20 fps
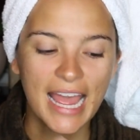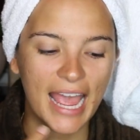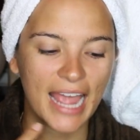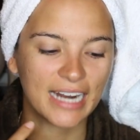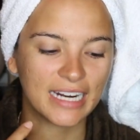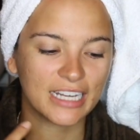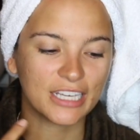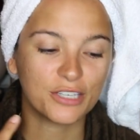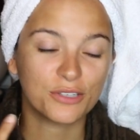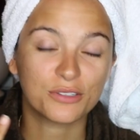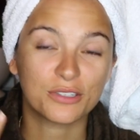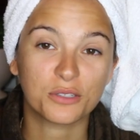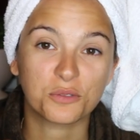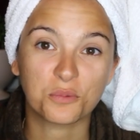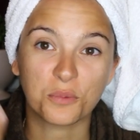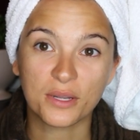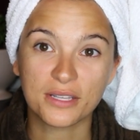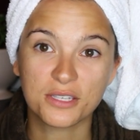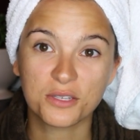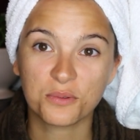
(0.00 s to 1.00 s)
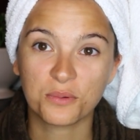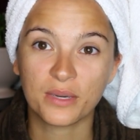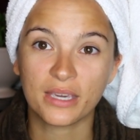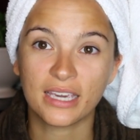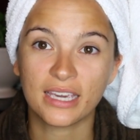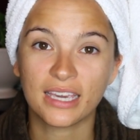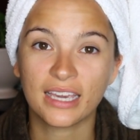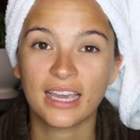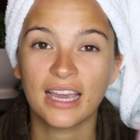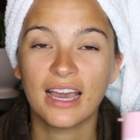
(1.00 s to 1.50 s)
and I use this once a
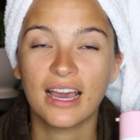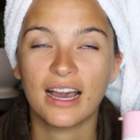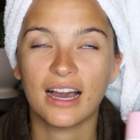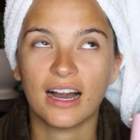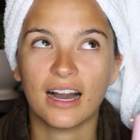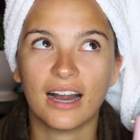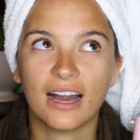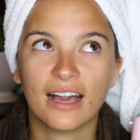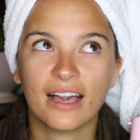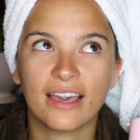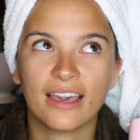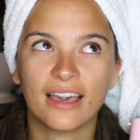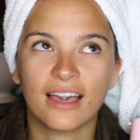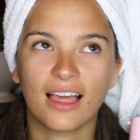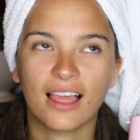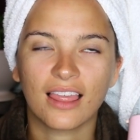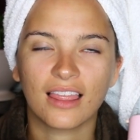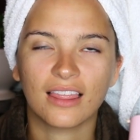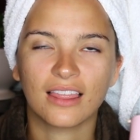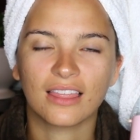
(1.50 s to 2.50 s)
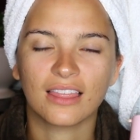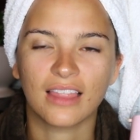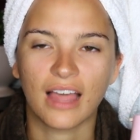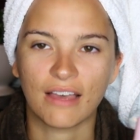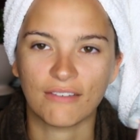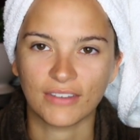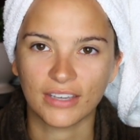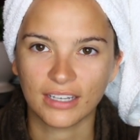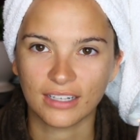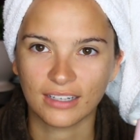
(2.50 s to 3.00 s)
week. I
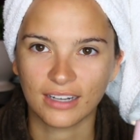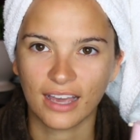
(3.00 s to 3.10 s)
love it.